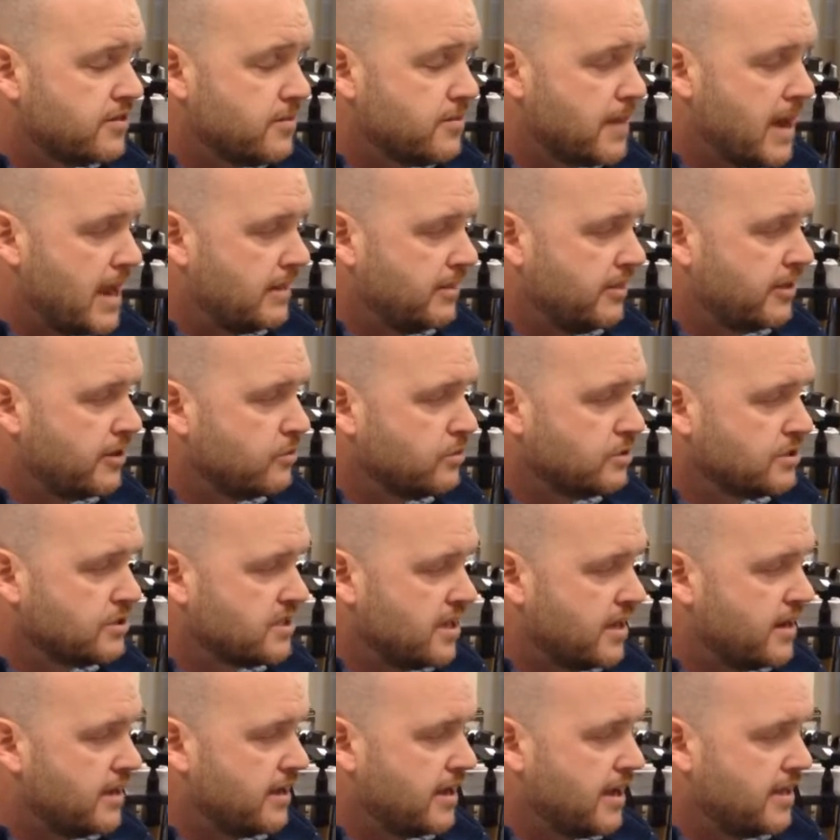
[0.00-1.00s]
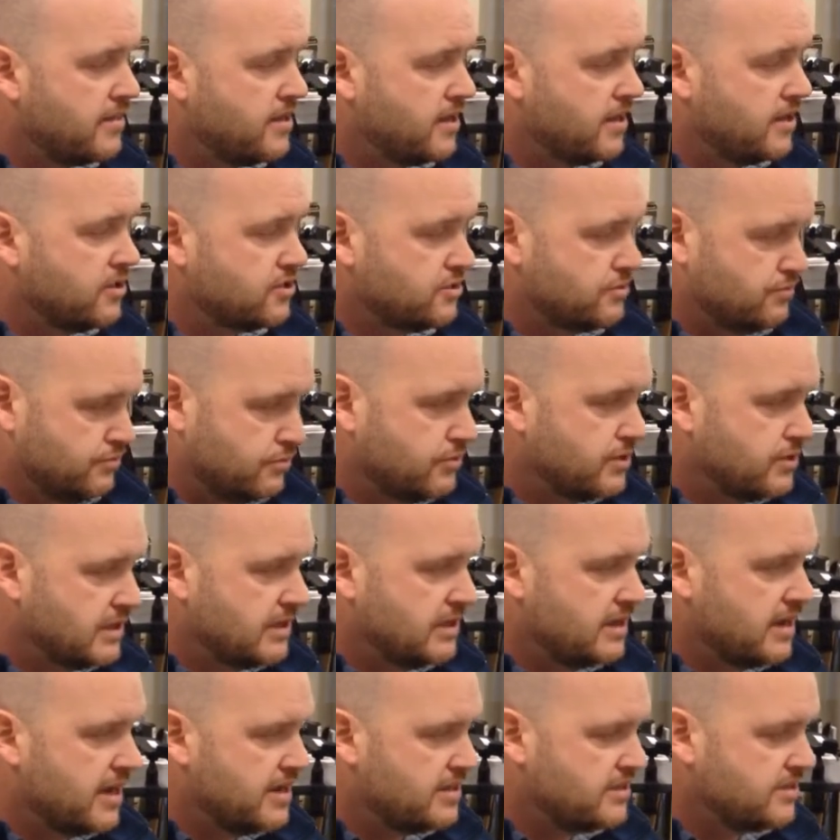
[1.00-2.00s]
bilingual setting. I think it's
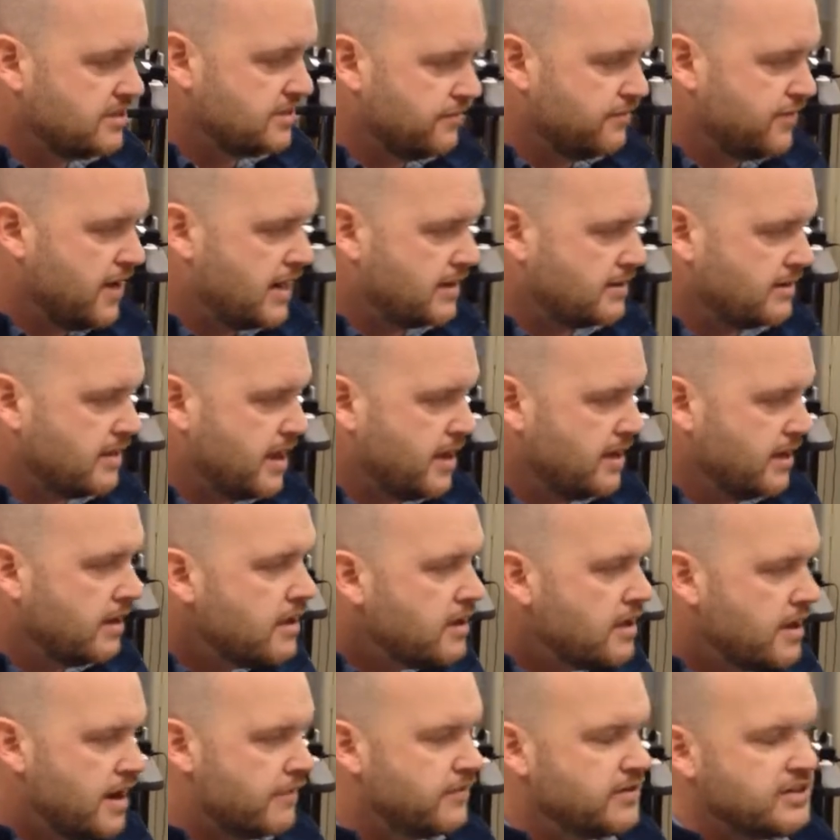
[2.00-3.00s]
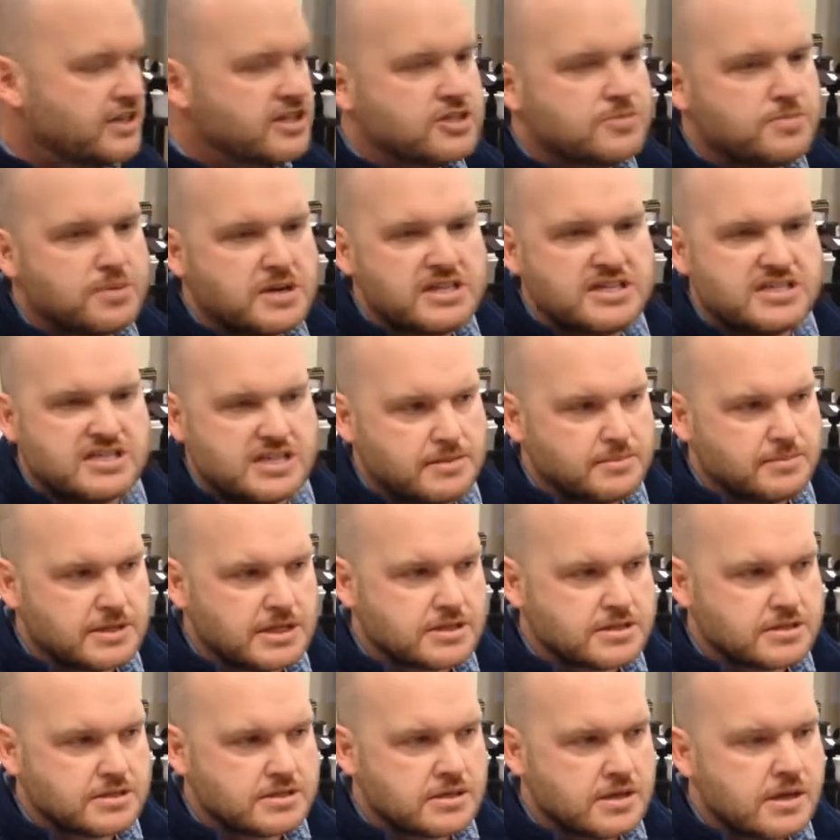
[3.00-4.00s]
really nice the fact that everything is pretty
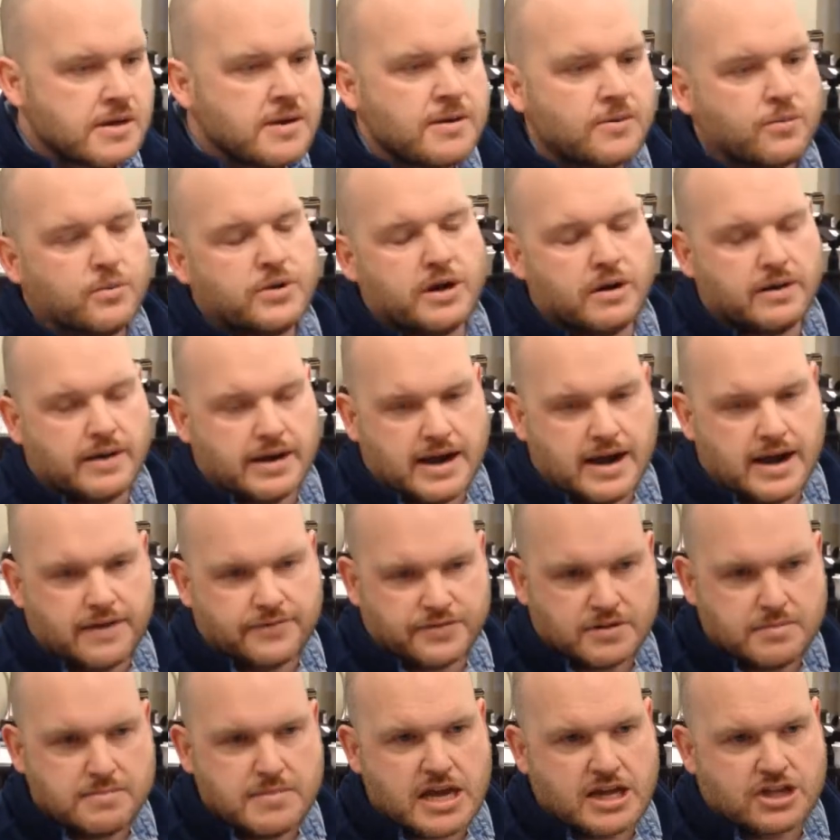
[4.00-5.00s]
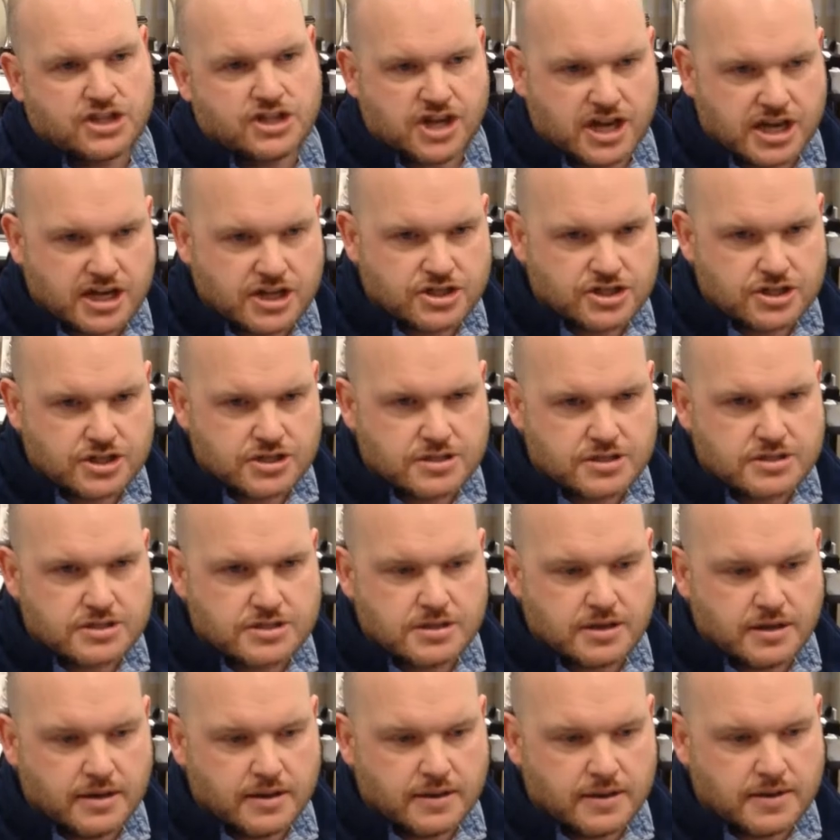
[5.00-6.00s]
seamless. We don't have to make
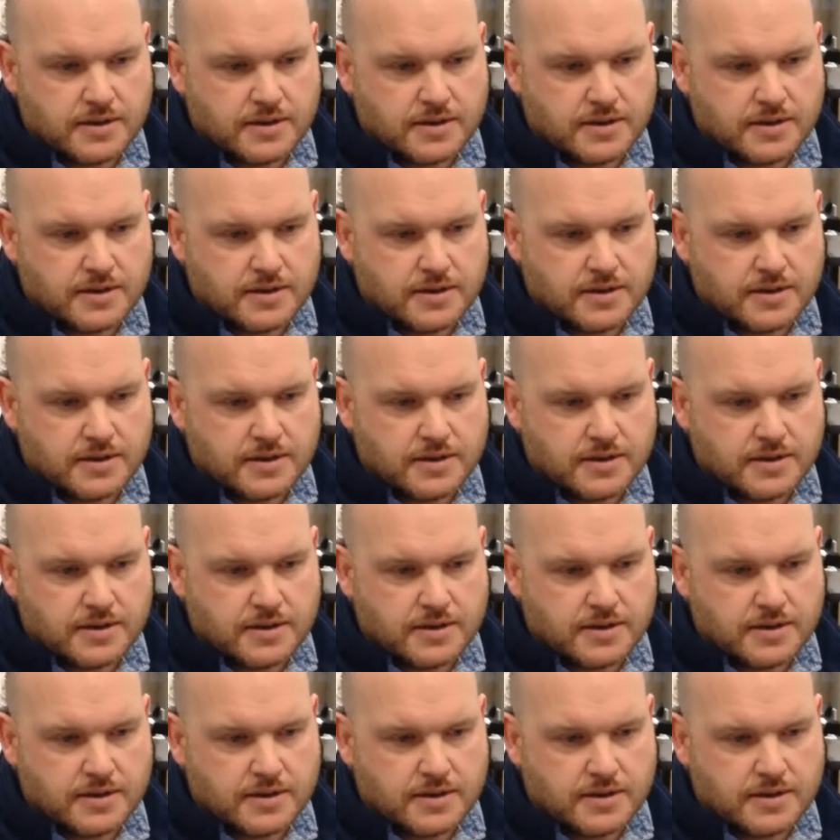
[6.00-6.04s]
changes.